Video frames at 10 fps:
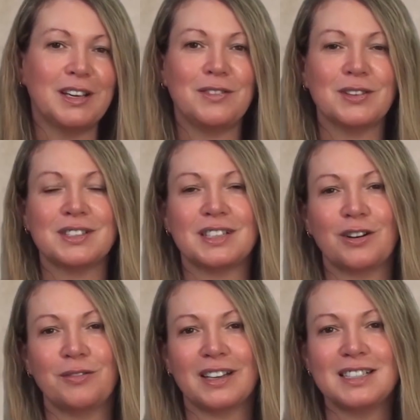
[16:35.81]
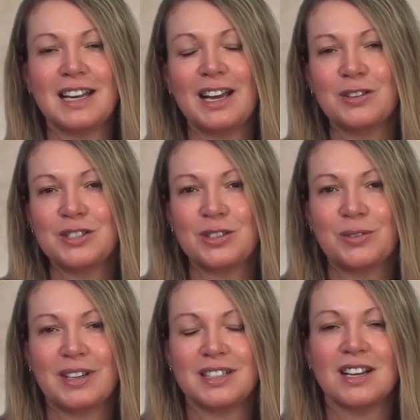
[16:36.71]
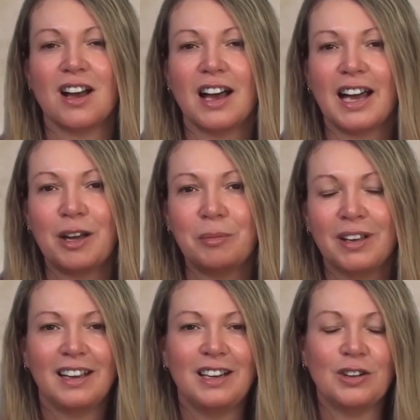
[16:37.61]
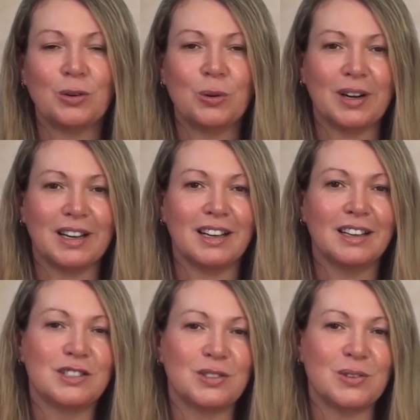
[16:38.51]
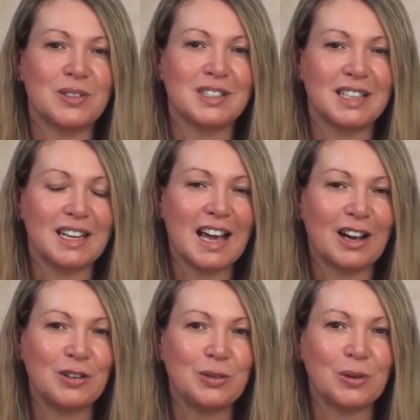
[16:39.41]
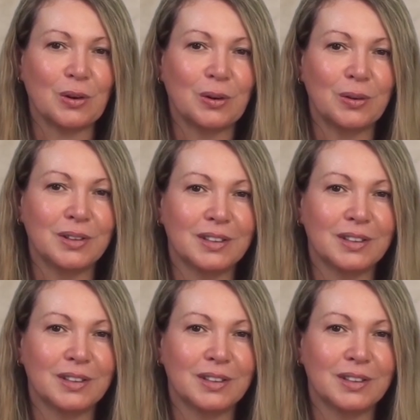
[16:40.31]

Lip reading: Give yourself a day or two at a time in order to see how you go.